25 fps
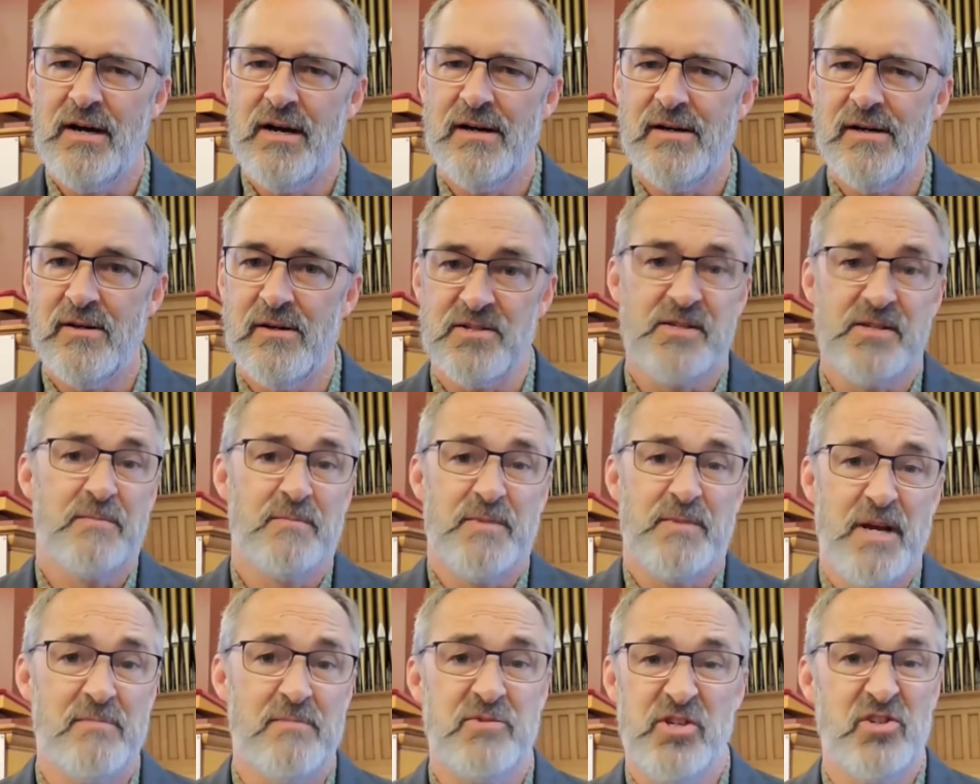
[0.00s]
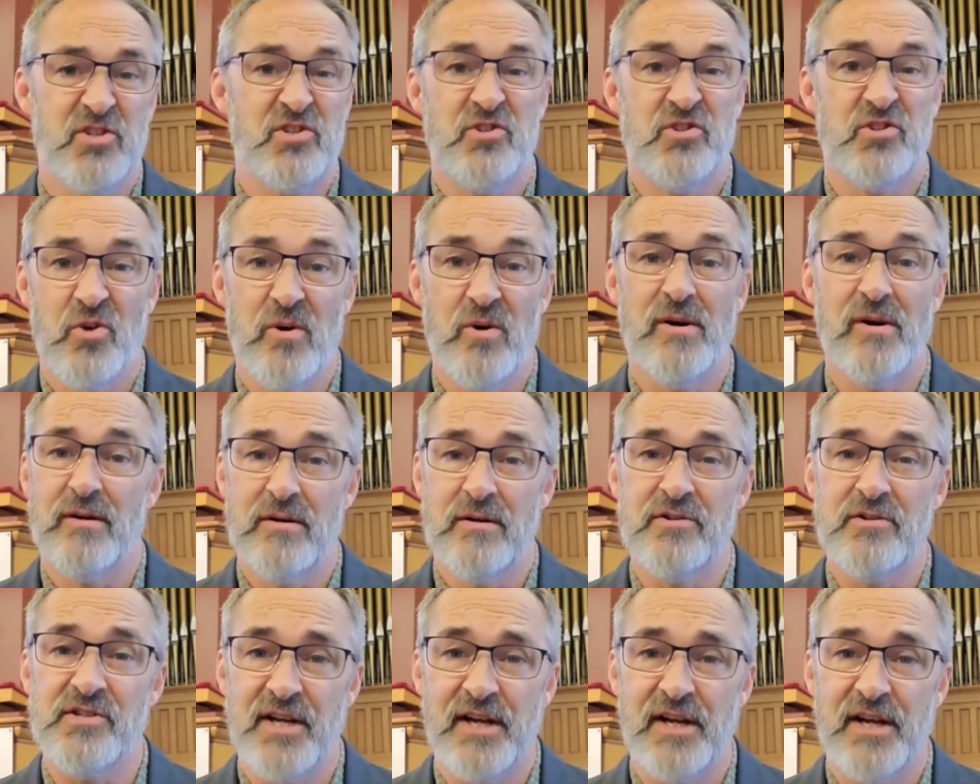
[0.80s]
sometimes just don't
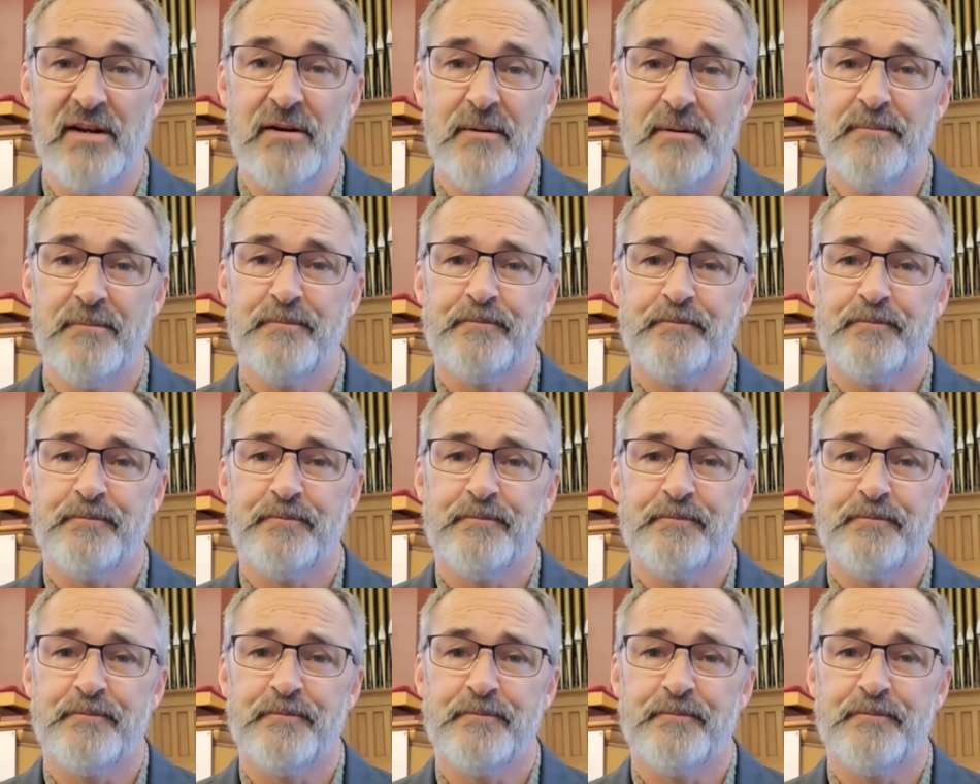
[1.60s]
understand it.